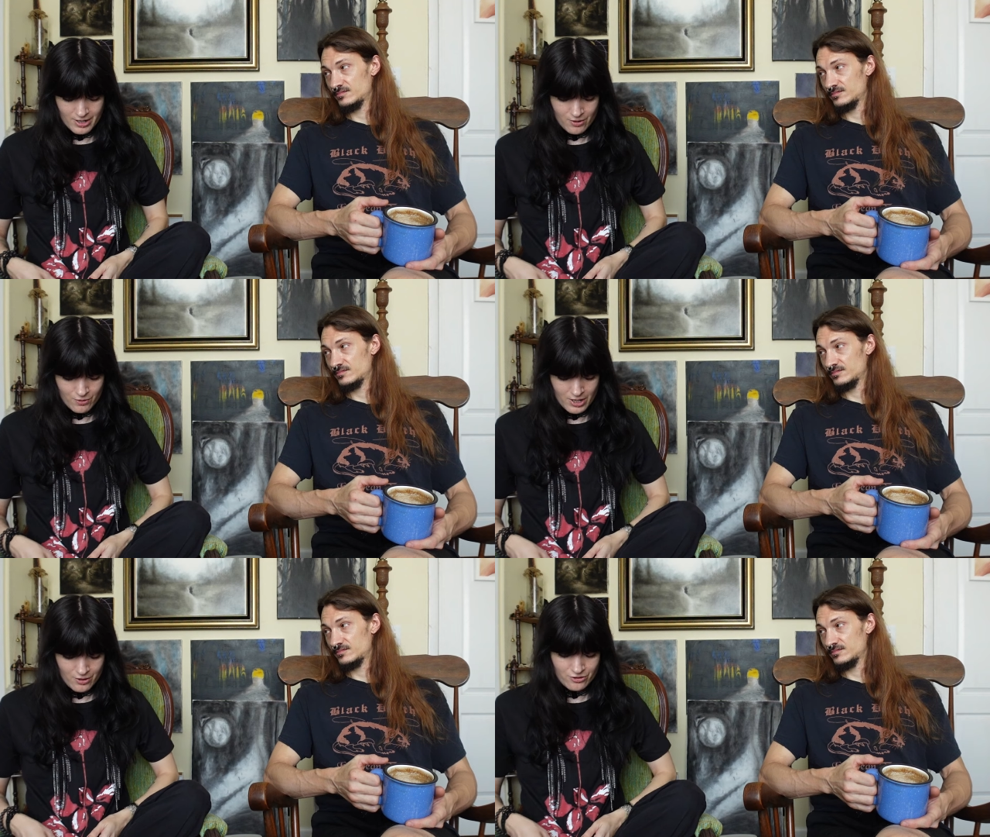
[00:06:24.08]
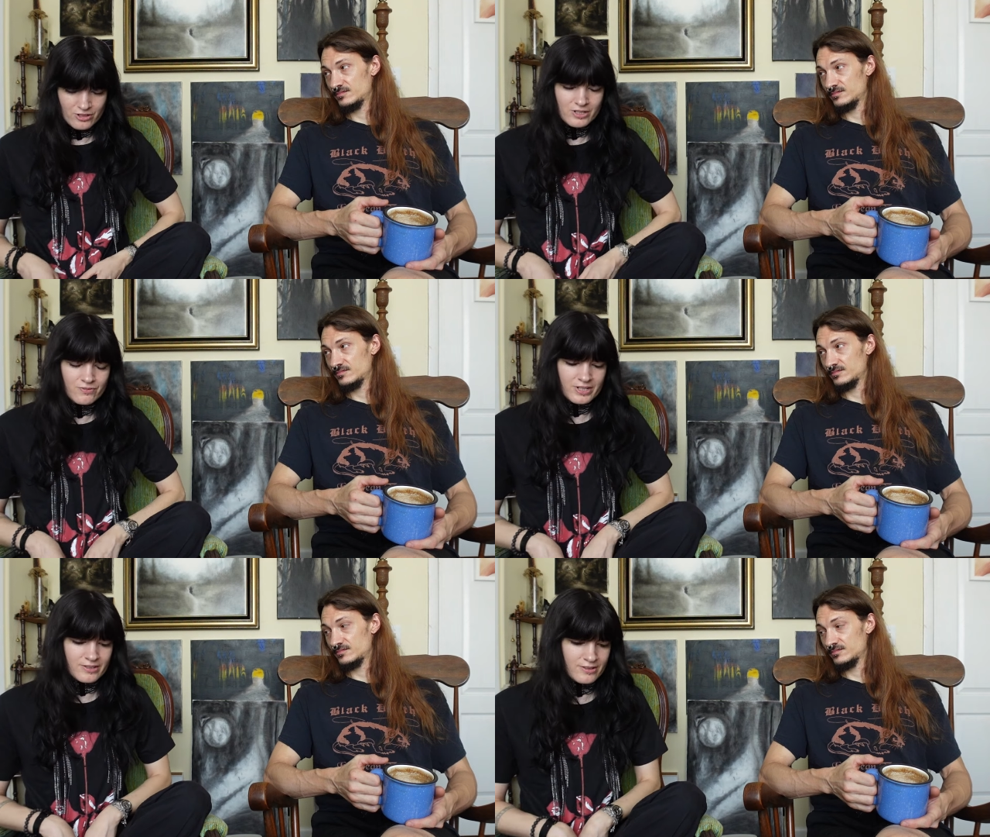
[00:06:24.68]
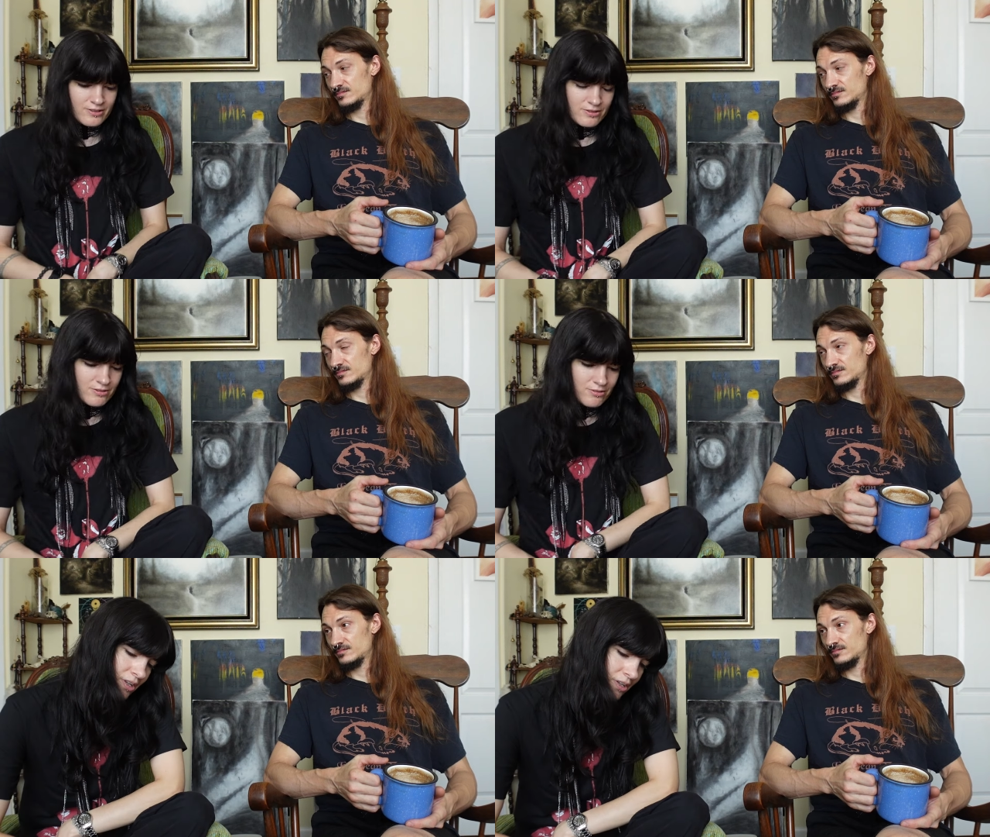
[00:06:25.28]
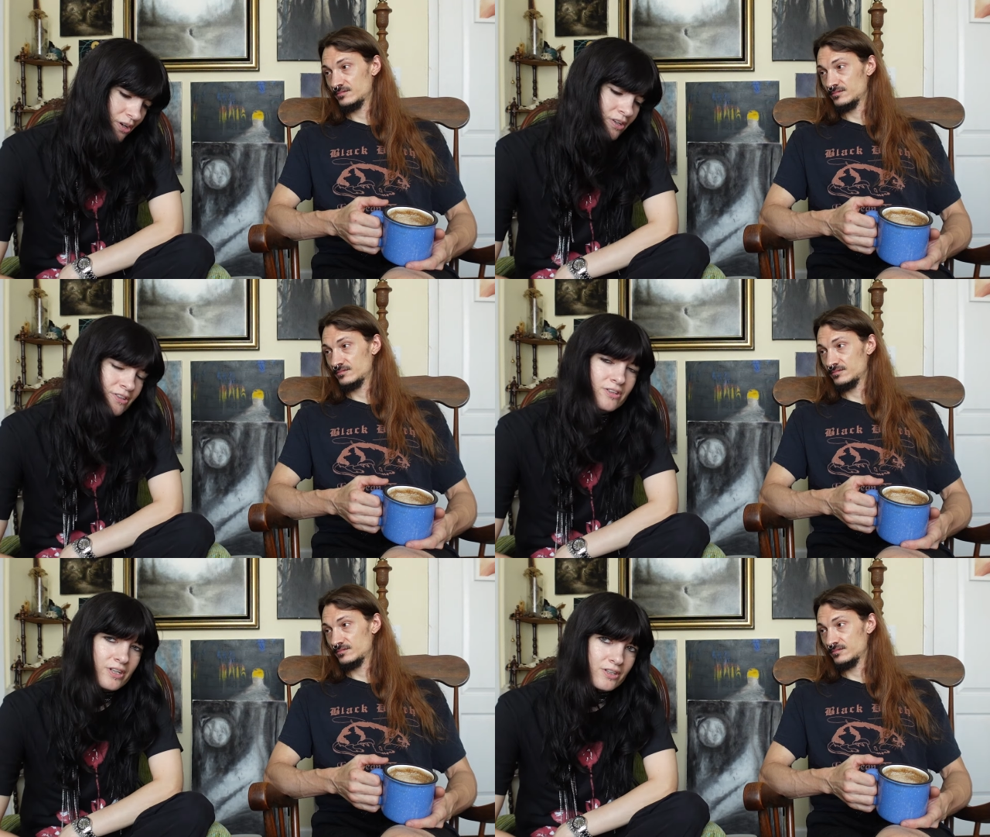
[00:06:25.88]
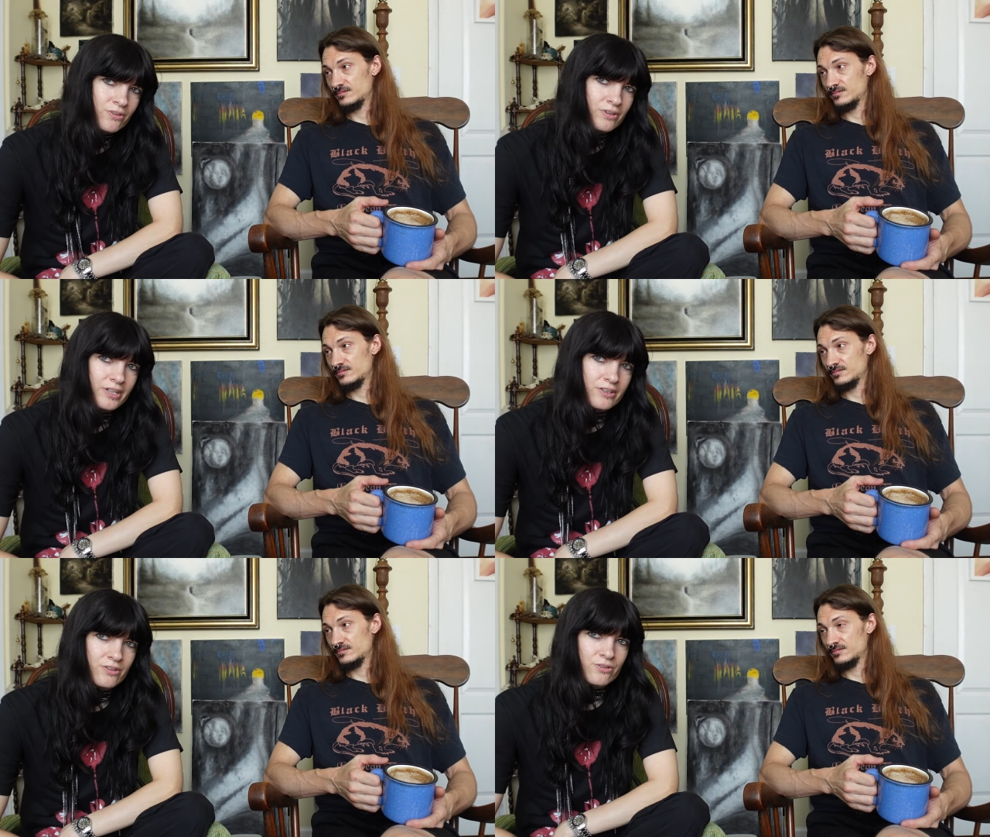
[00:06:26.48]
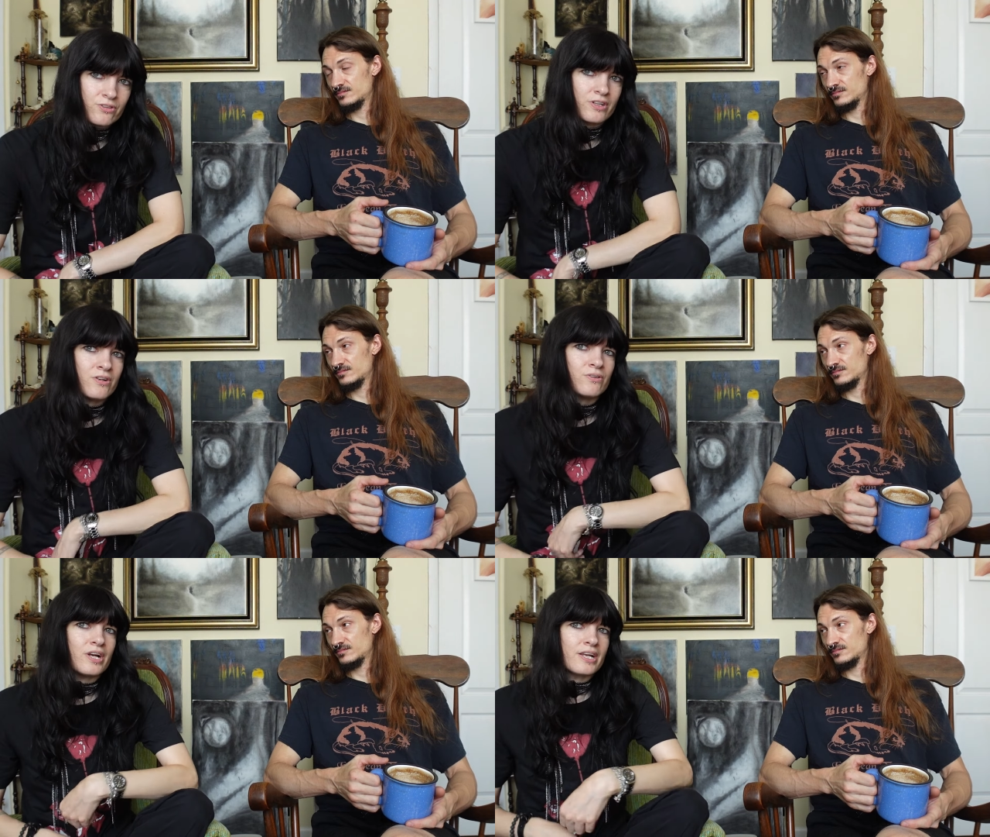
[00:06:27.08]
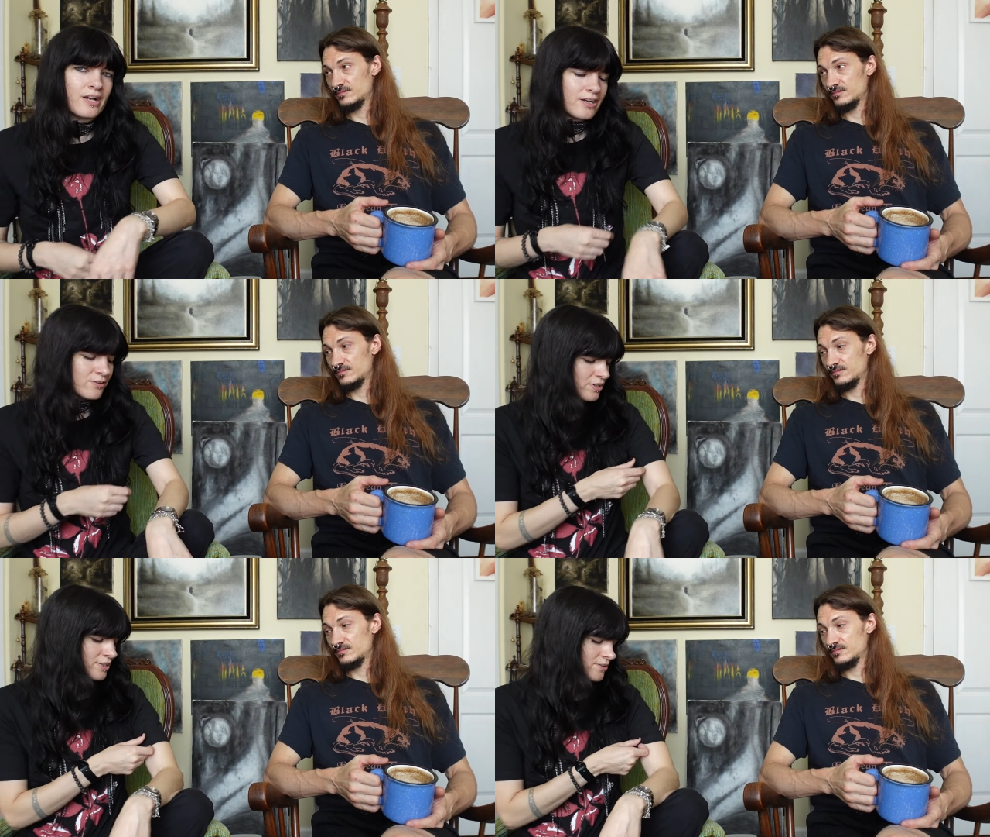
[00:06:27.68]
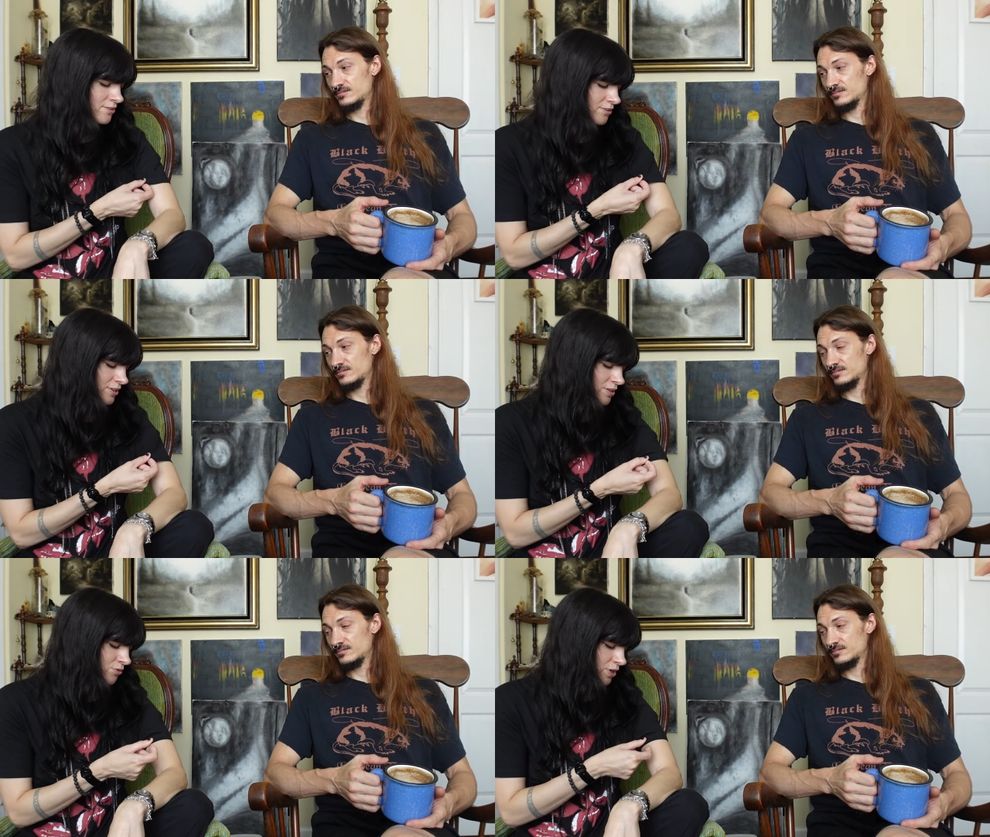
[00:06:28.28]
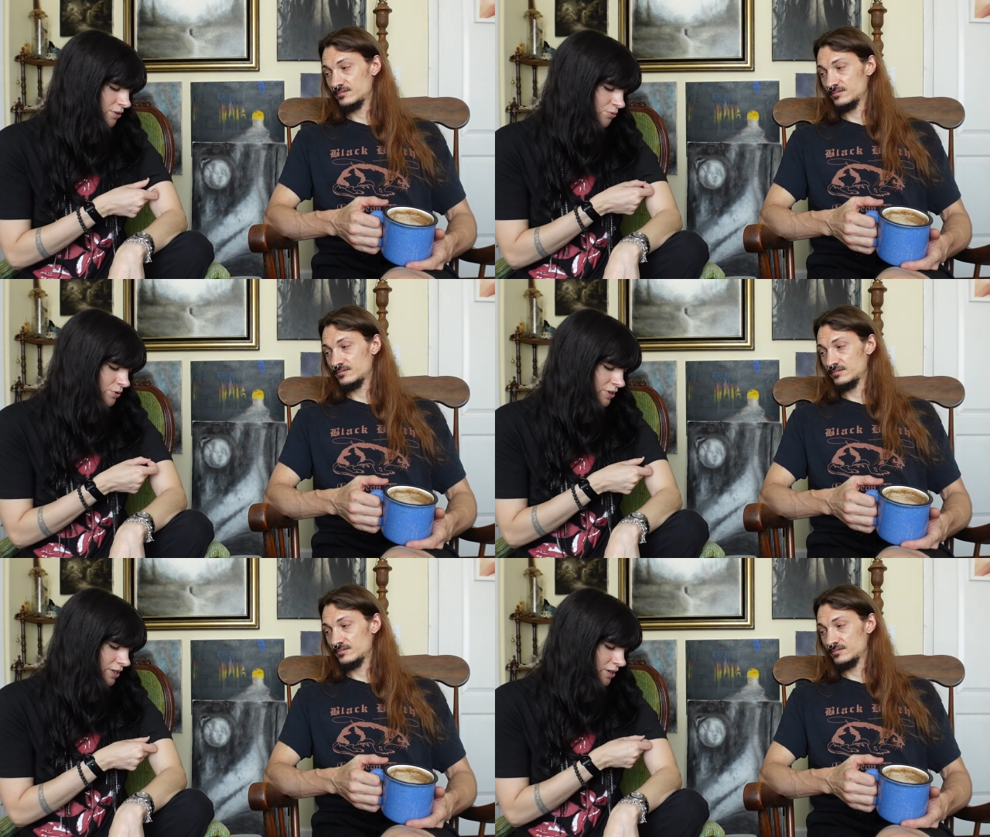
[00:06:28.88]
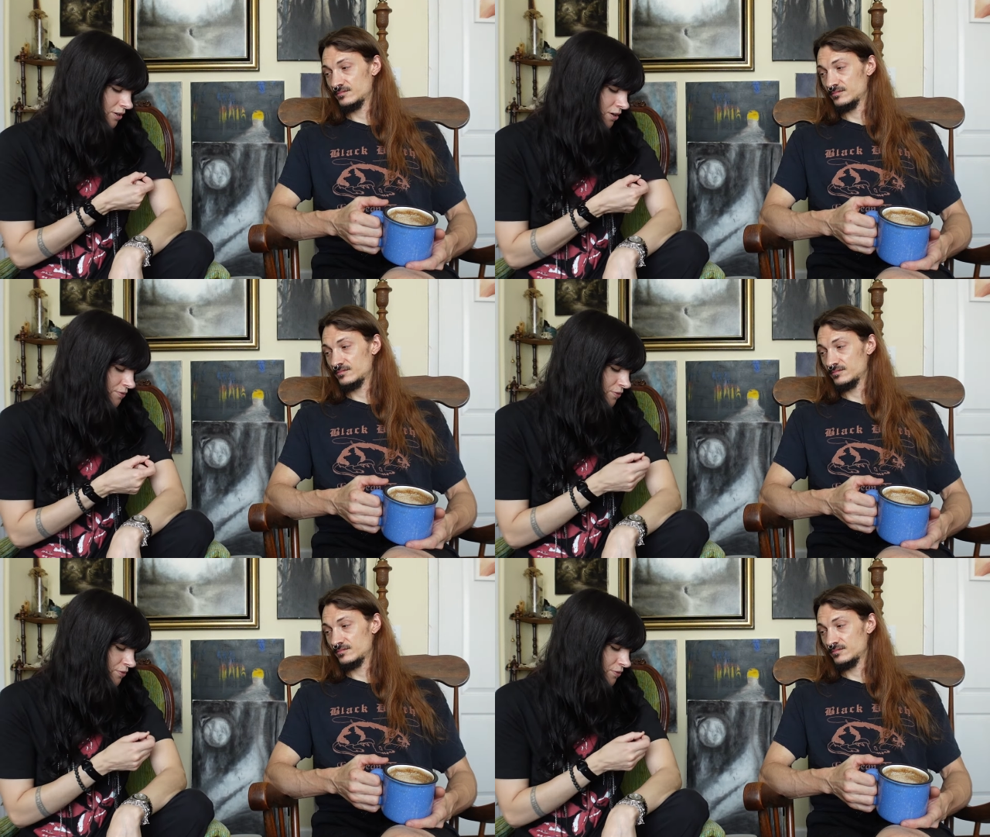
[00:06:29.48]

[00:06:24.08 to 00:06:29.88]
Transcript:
Speaker 1: out are sleeveless. And honestly, I don't like t-shirts. I don't like I don't like the sleeves how where they cut off